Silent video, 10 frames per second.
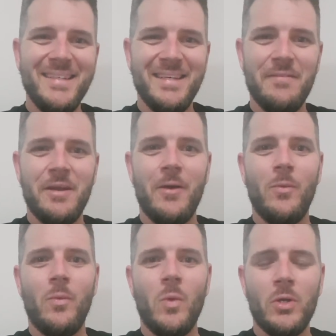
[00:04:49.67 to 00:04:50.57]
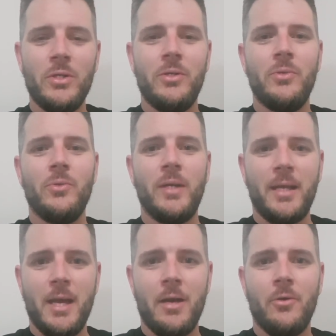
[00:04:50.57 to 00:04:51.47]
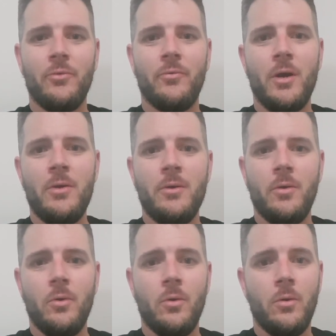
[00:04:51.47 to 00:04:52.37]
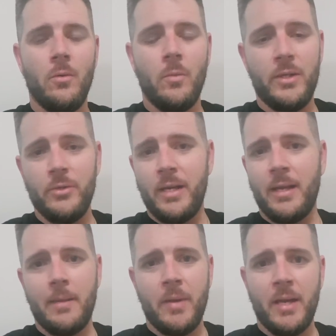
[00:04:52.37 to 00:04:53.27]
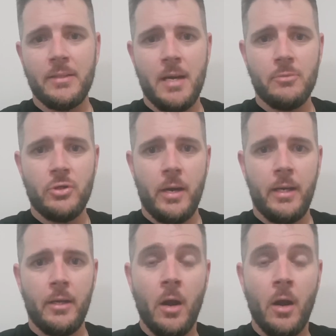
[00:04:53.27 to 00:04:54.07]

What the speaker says: You never know what you'll encounter on the road or when you're going to get banged up training.